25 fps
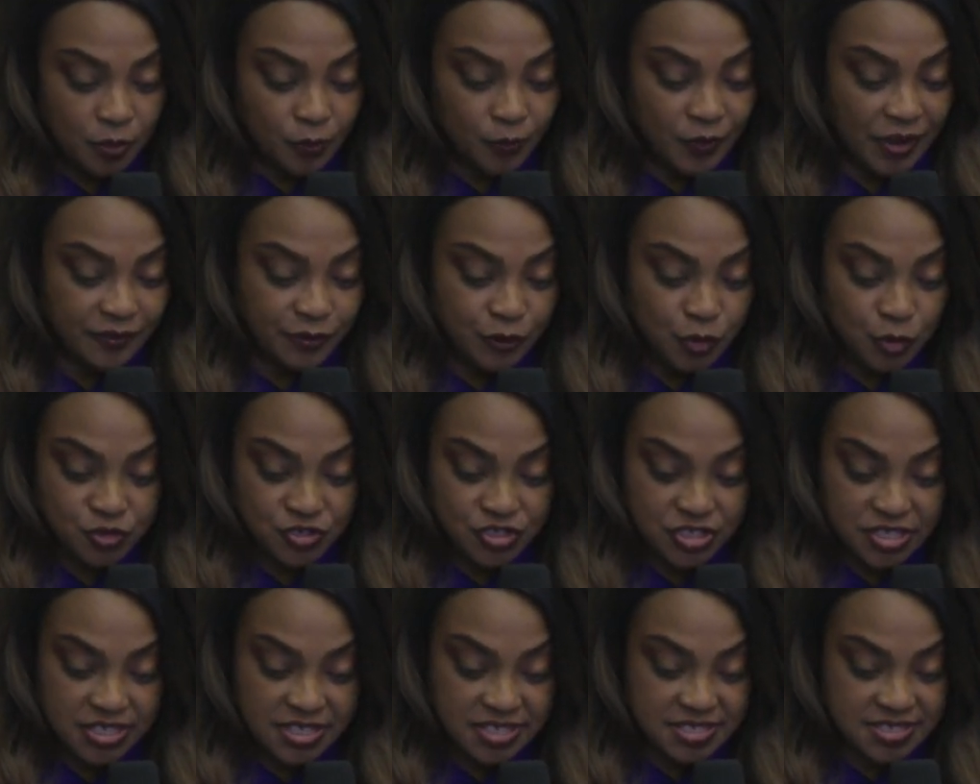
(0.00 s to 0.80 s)

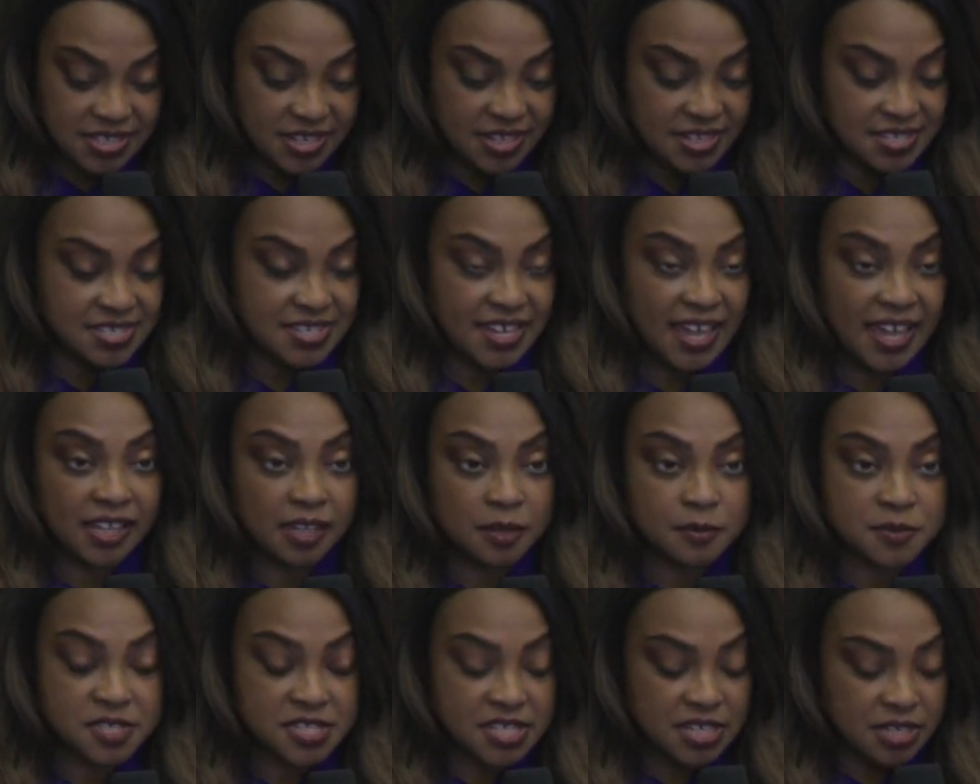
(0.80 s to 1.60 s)
refugees and
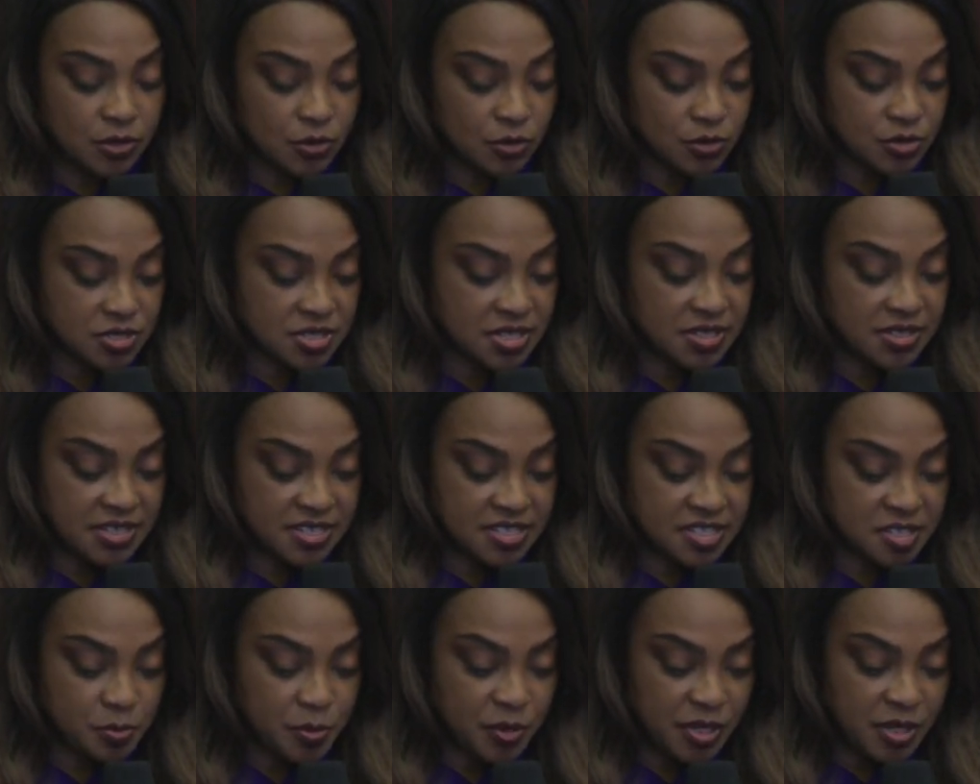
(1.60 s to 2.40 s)
asylum seekers and
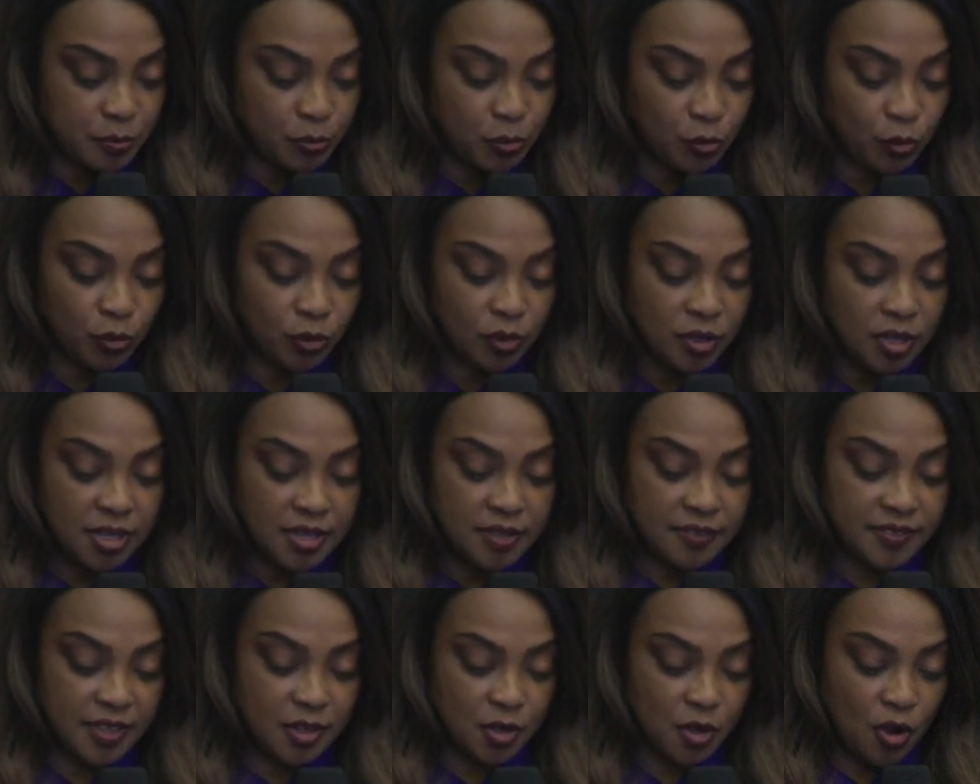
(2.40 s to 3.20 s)
these people
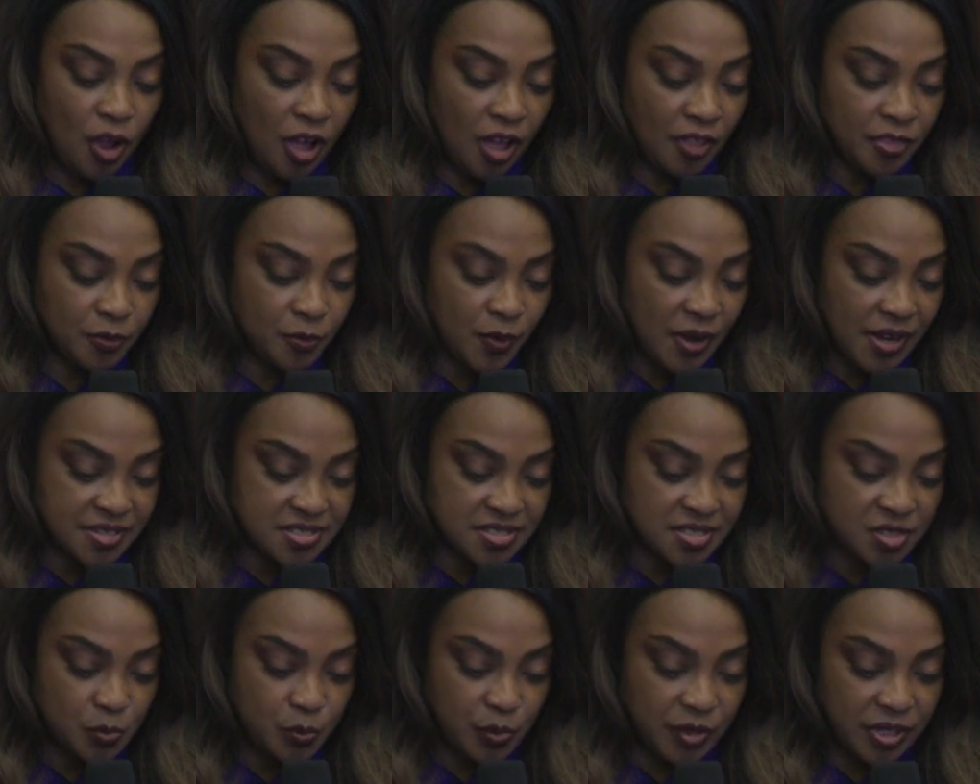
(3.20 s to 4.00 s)
that are
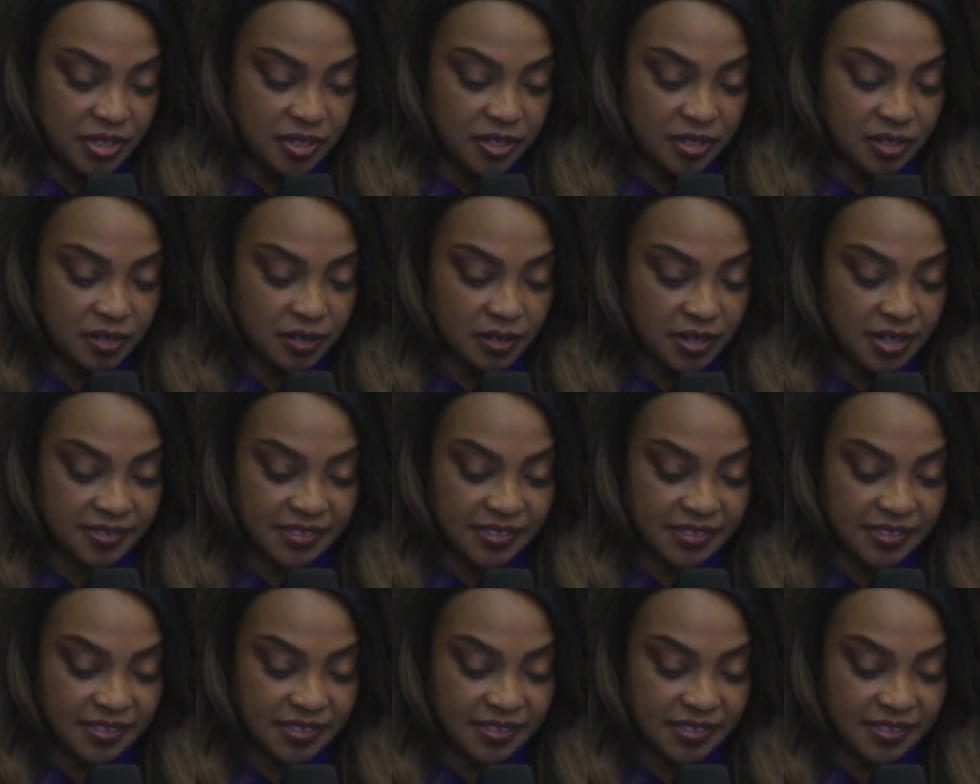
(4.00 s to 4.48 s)
authorized to be here,